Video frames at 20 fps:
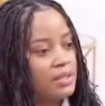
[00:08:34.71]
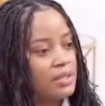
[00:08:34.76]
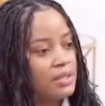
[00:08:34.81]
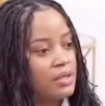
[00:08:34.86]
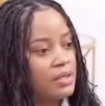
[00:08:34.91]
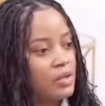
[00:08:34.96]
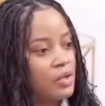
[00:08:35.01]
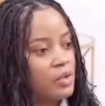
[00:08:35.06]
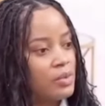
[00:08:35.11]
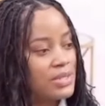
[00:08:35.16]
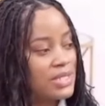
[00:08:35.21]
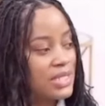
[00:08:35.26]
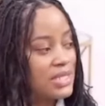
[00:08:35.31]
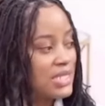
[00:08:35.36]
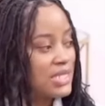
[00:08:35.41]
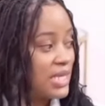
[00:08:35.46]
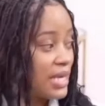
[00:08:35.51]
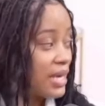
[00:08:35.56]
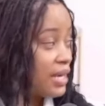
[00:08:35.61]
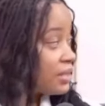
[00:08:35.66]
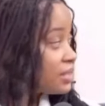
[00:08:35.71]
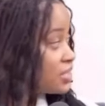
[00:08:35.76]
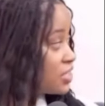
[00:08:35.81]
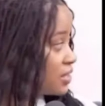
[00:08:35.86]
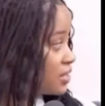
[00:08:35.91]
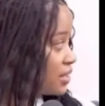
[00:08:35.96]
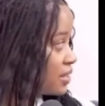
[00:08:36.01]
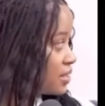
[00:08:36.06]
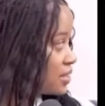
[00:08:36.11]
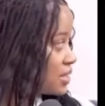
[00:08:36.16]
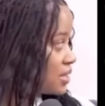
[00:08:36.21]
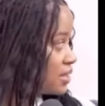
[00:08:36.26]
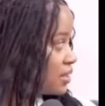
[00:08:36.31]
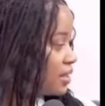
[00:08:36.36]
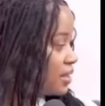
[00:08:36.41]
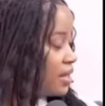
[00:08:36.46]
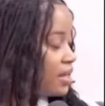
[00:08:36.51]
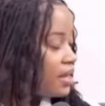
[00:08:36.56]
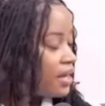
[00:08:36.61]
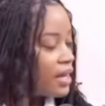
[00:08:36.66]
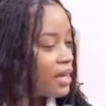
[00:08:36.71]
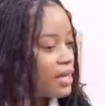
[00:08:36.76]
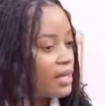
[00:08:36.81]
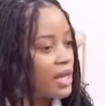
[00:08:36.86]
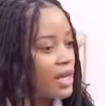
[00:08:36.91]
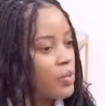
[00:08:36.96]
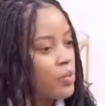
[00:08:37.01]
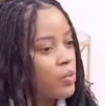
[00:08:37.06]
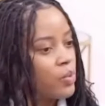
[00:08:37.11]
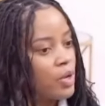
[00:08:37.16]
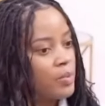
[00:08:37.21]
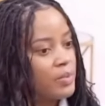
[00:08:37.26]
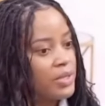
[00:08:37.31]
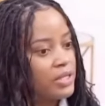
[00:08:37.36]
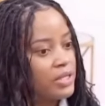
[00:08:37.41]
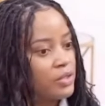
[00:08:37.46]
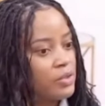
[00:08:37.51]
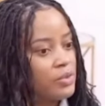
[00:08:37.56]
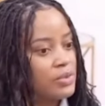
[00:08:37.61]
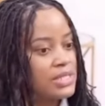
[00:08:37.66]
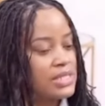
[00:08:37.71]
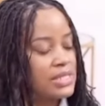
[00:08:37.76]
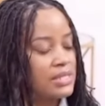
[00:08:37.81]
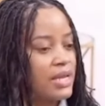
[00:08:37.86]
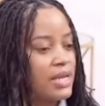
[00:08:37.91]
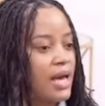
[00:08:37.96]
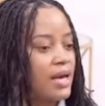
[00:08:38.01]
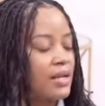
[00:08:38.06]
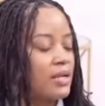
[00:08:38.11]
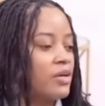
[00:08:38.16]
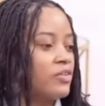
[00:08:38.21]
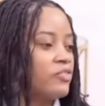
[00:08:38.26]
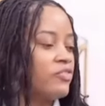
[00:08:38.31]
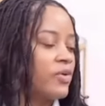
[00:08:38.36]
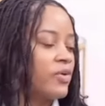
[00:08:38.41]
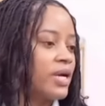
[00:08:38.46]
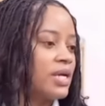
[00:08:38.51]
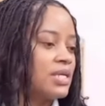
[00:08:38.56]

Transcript: And just because it's different doesn't necessarily mean it's oppositional.